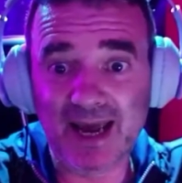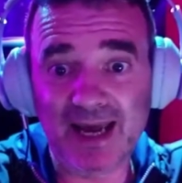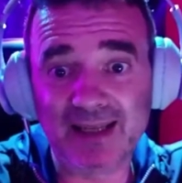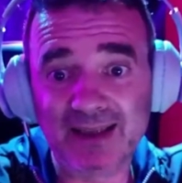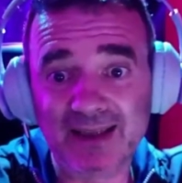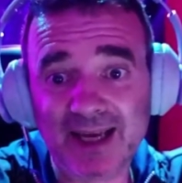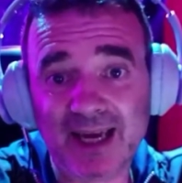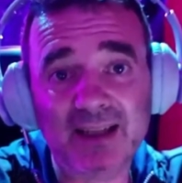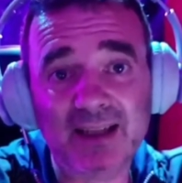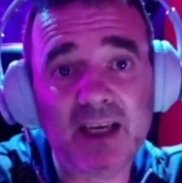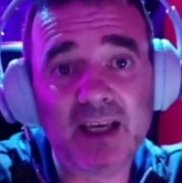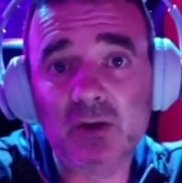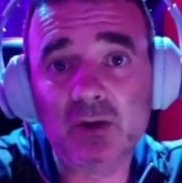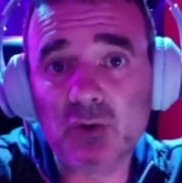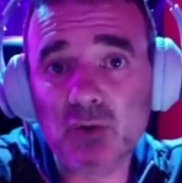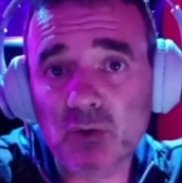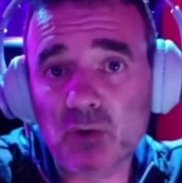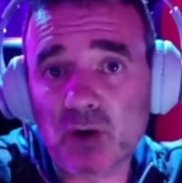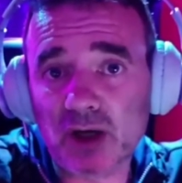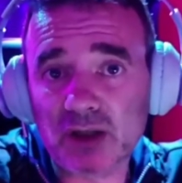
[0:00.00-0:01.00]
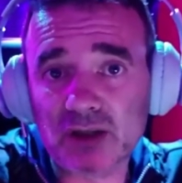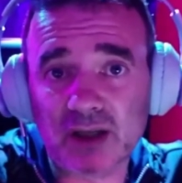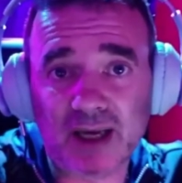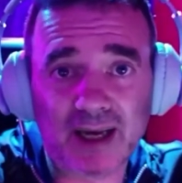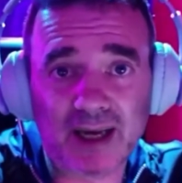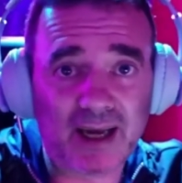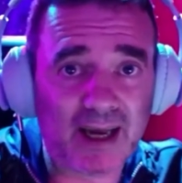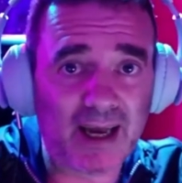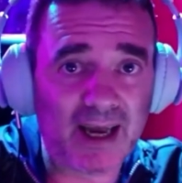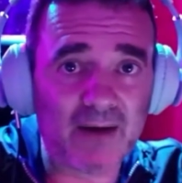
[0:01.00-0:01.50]
and then they do what
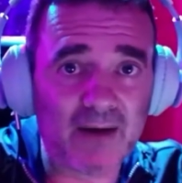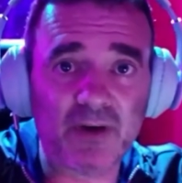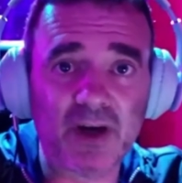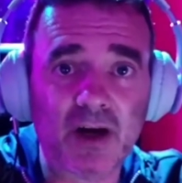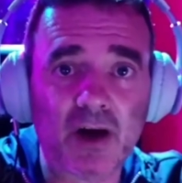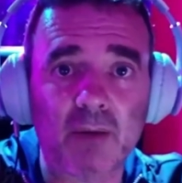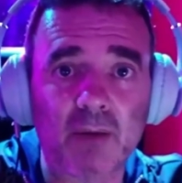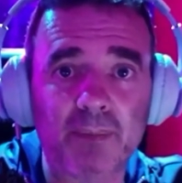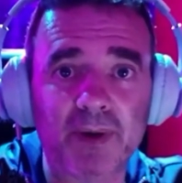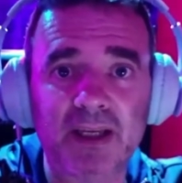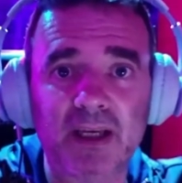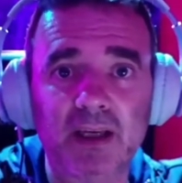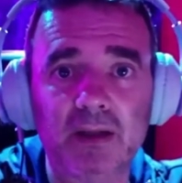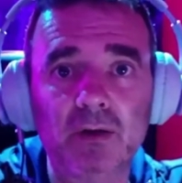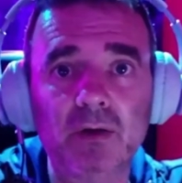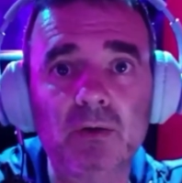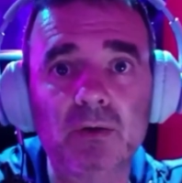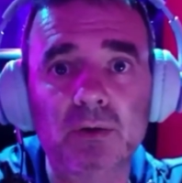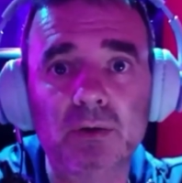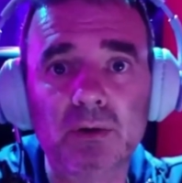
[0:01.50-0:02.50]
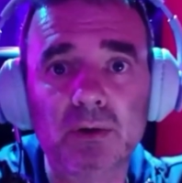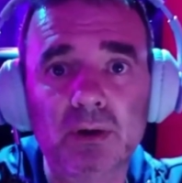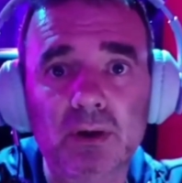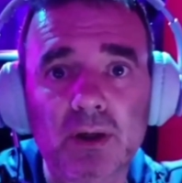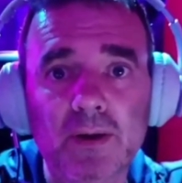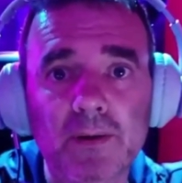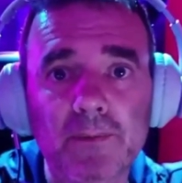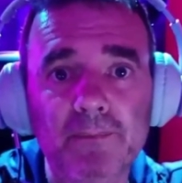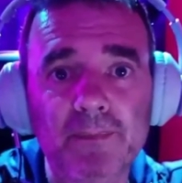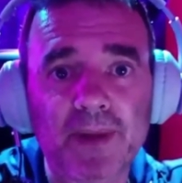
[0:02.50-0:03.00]
every company do
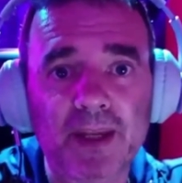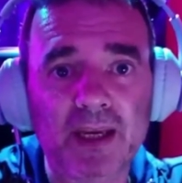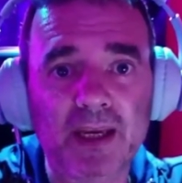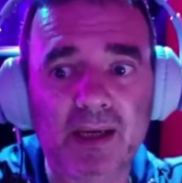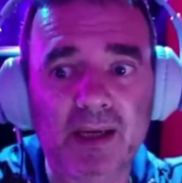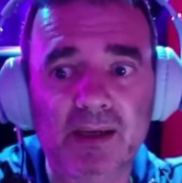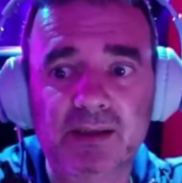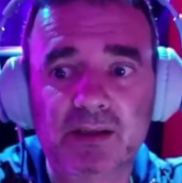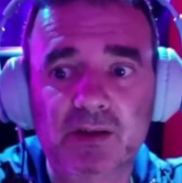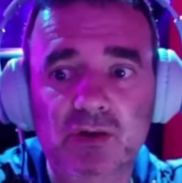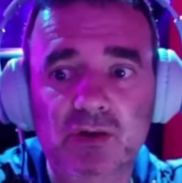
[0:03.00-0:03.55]
is